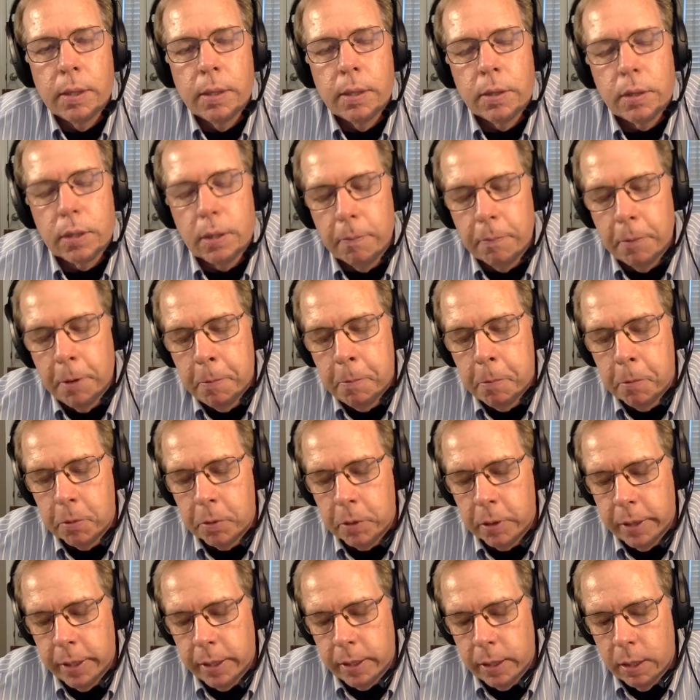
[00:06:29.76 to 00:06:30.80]
Some people
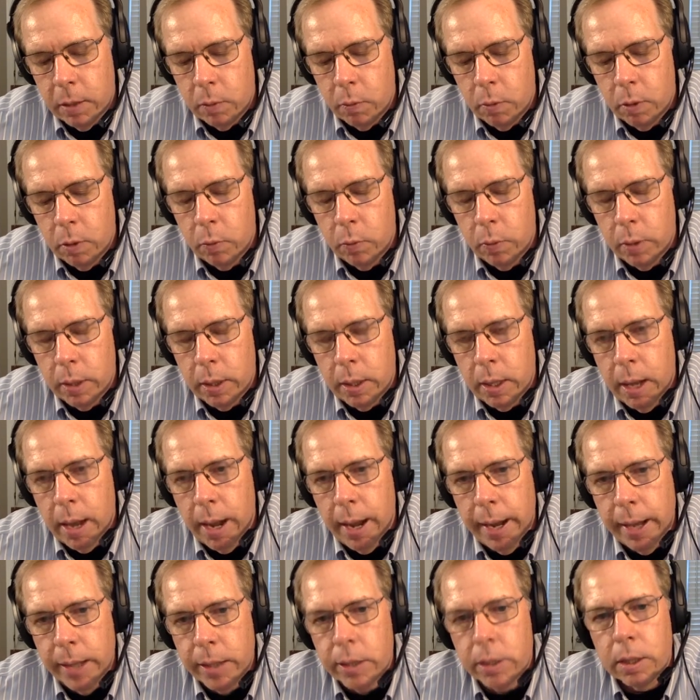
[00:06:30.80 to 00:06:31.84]
think that when we
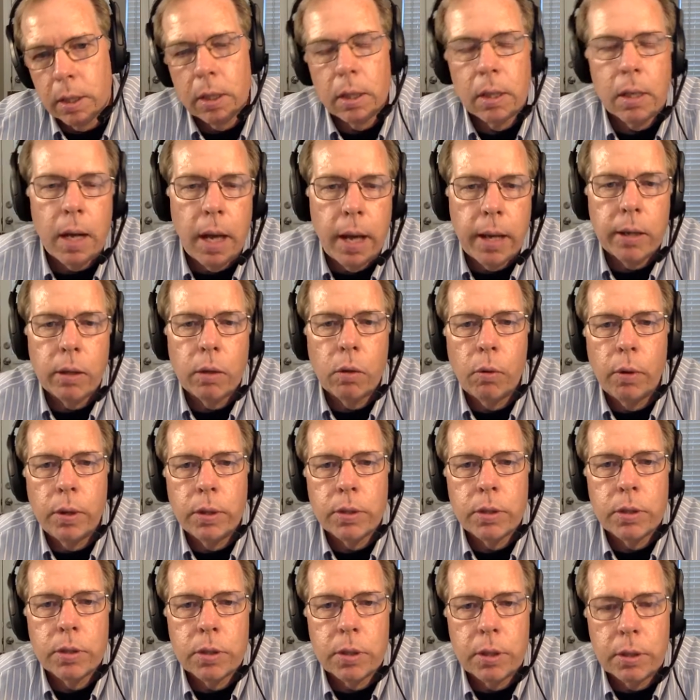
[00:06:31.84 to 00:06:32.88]
ask a lot of
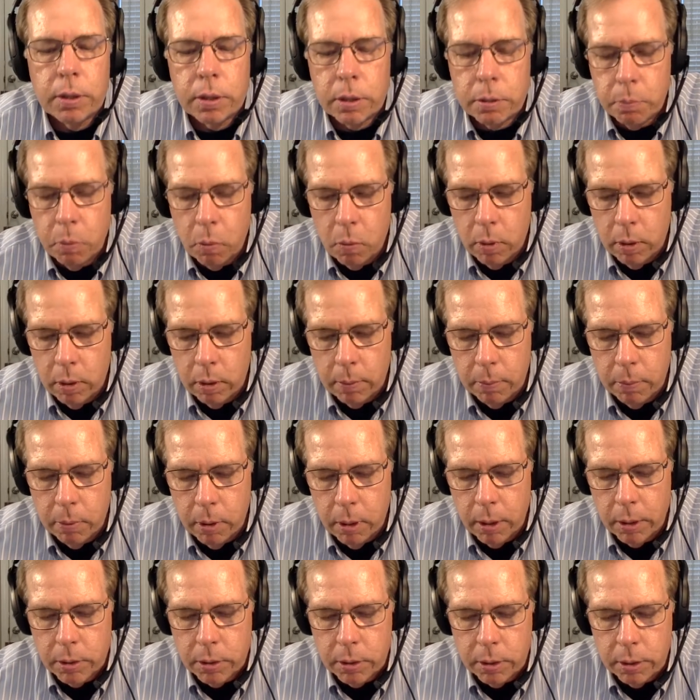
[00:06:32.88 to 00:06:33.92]
questions at this point in the
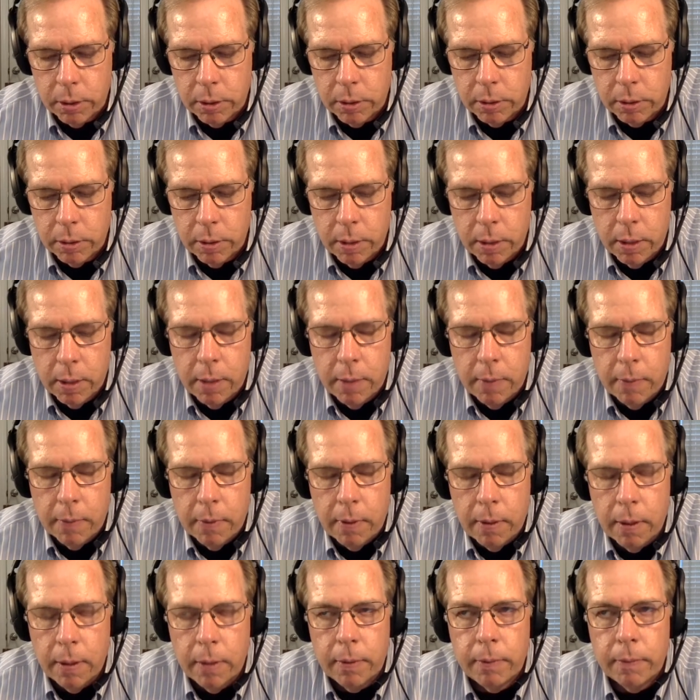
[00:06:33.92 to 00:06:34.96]
process,
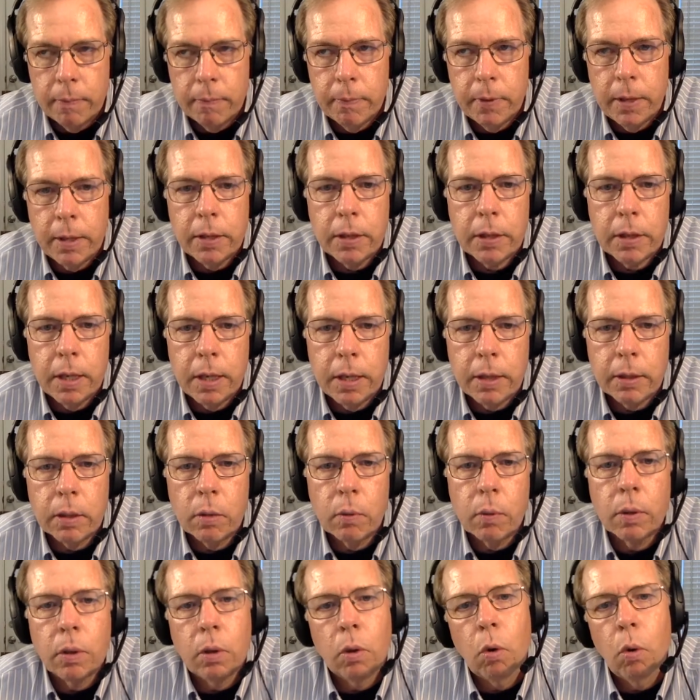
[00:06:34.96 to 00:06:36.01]
they think
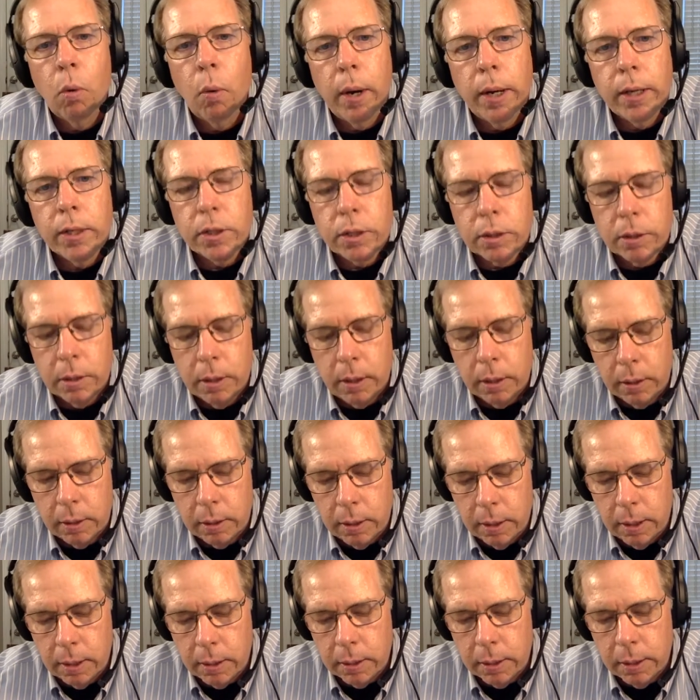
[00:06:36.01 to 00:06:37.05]
that we're questioning
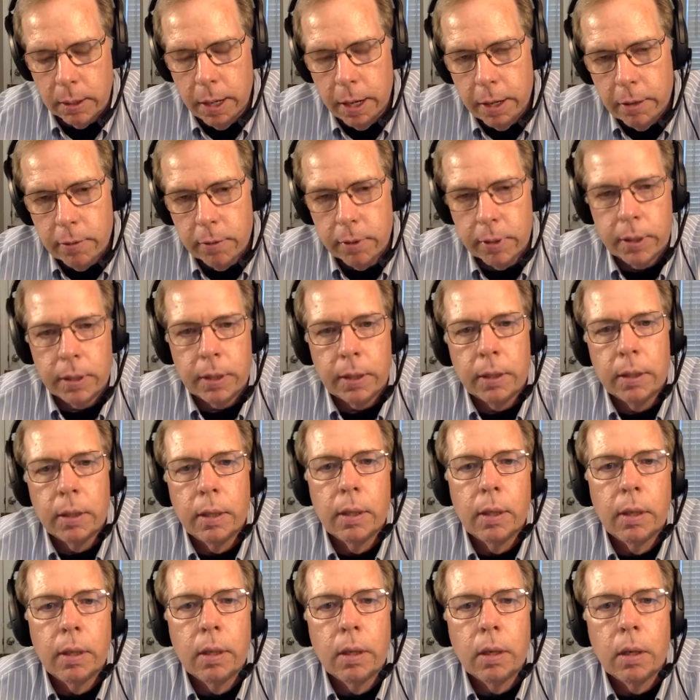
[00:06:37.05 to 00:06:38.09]
the integrity
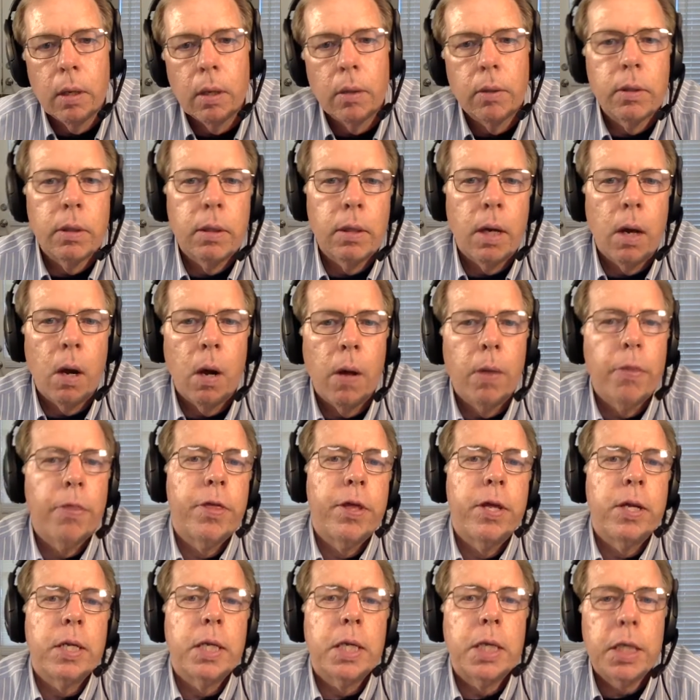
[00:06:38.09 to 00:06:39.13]
or the
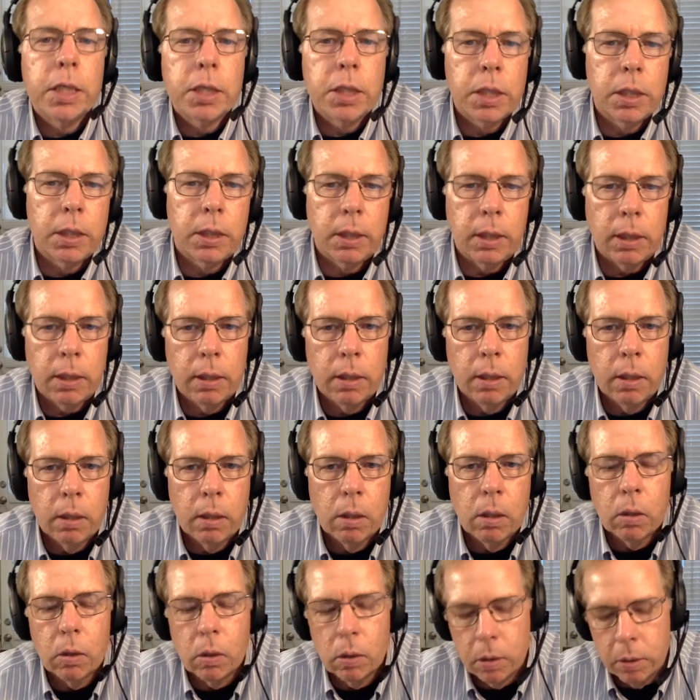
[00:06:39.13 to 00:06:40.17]
authenticity
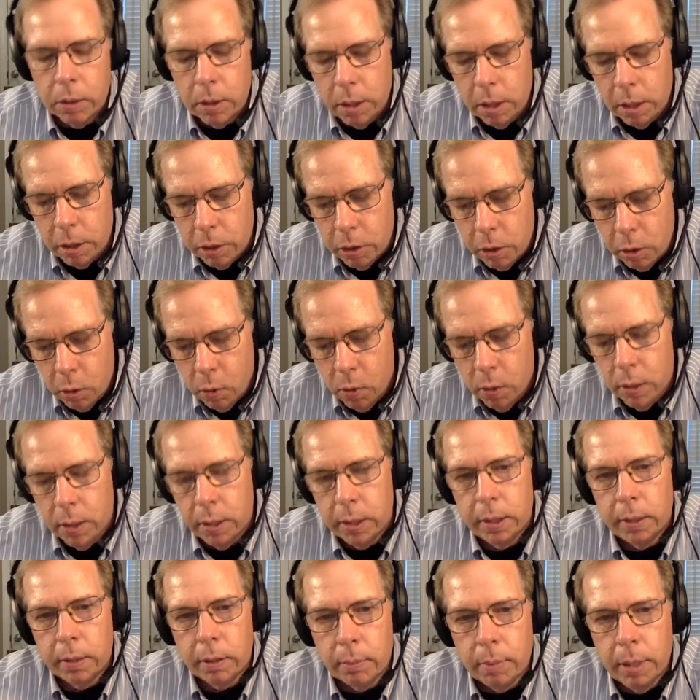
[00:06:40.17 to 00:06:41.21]
or the
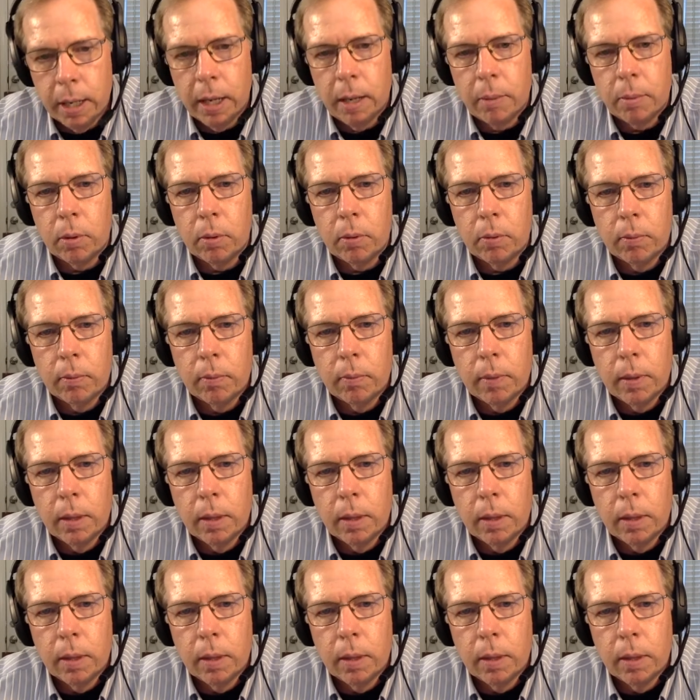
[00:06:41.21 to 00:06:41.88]
authority of the Bible.